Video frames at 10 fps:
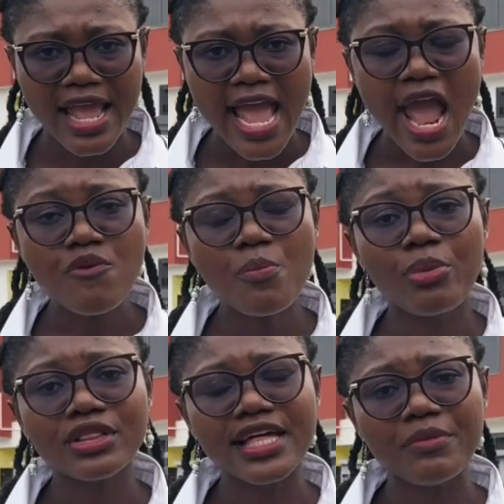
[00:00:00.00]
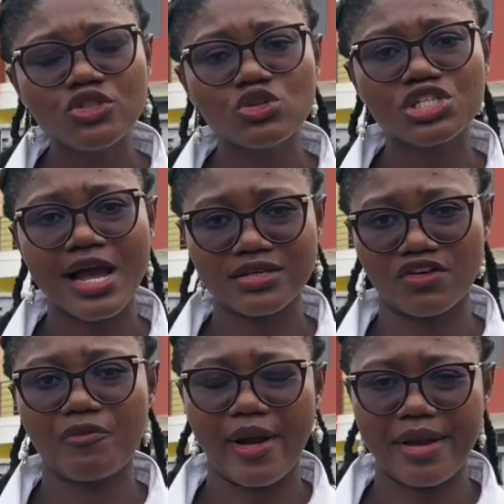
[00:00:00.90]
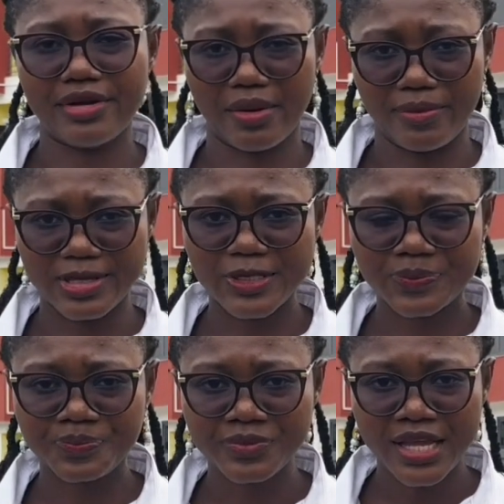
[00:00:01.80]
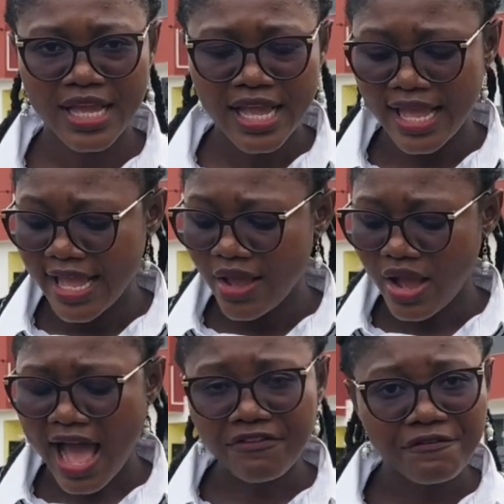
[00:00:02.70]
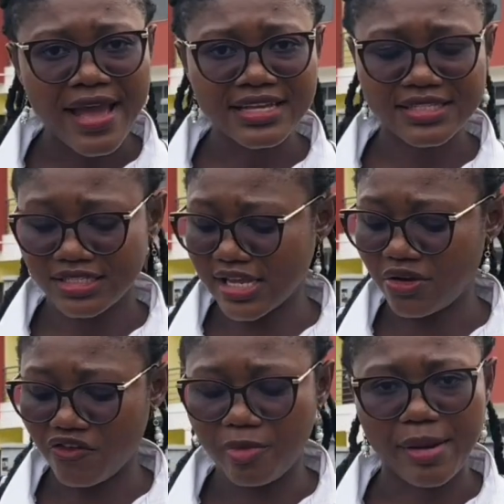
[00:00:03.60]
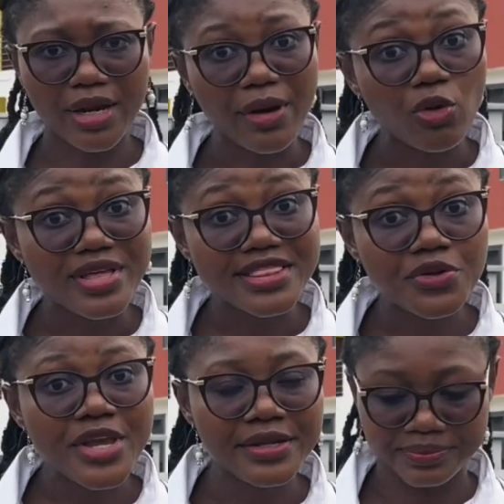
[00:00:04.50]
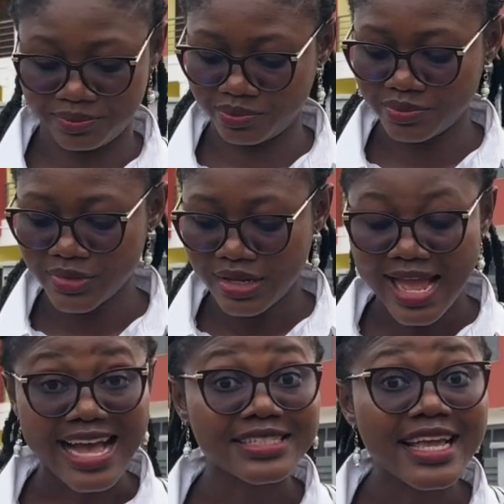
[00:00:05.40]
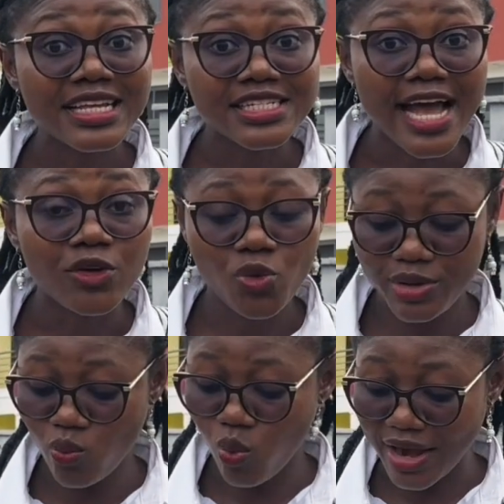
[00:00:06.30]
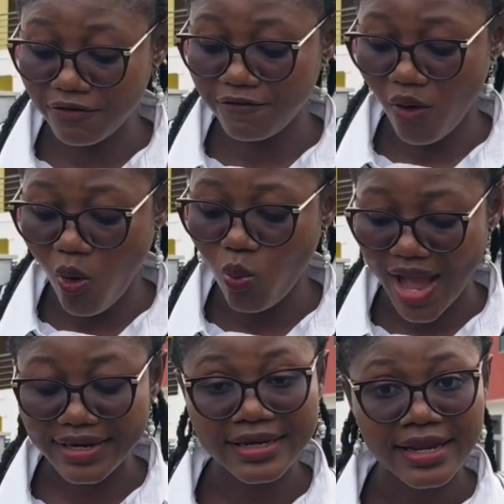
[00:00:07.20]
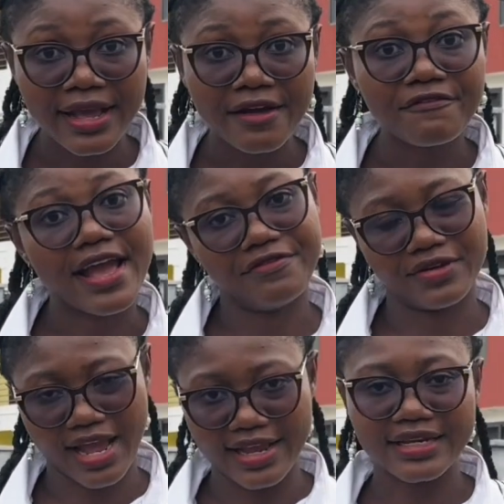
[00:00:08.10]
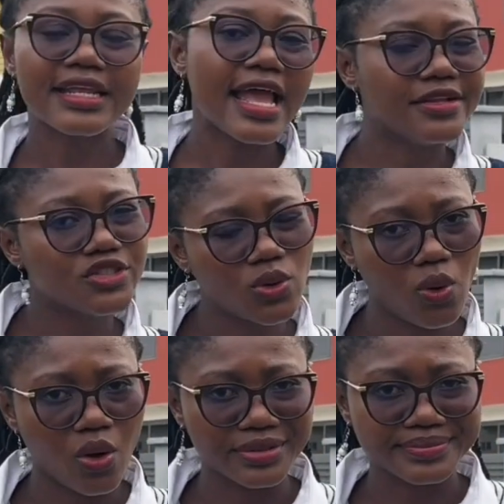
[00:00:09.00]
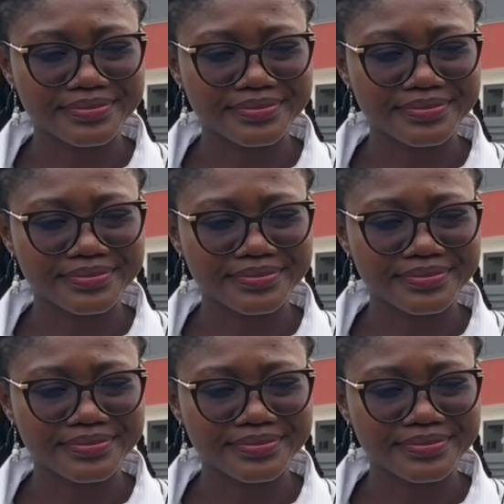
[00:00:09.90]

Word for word: And we put them into chunks of prime numbers. Our first chunk of prime number will be 3. Our second chunk will be 14159 and so on.